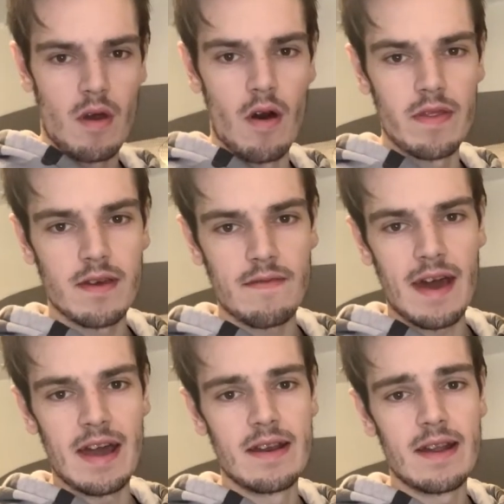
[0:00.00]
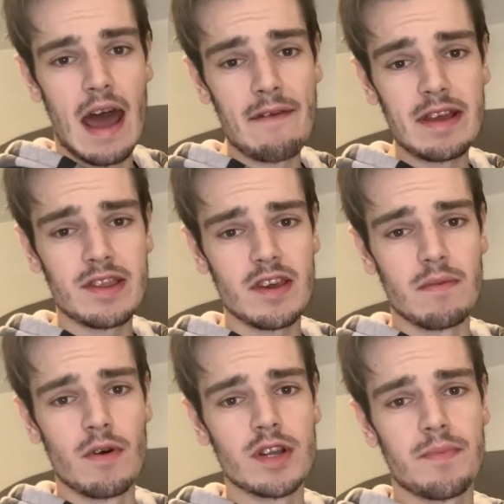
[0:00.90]
On the other hand, having too
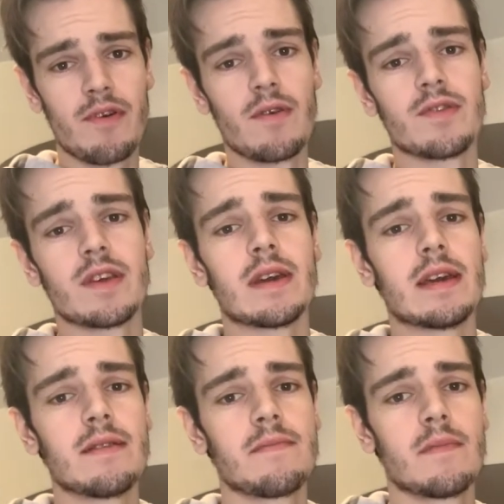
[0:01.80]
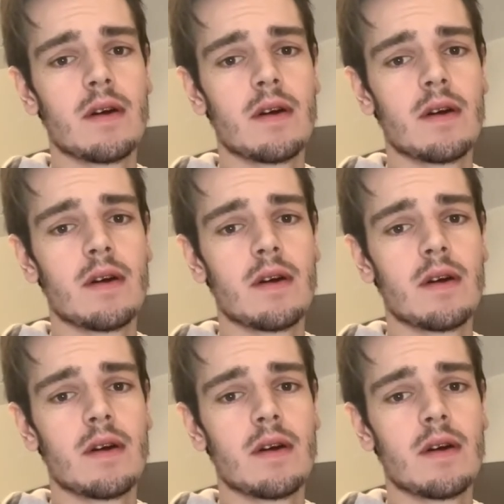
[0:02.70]
much protein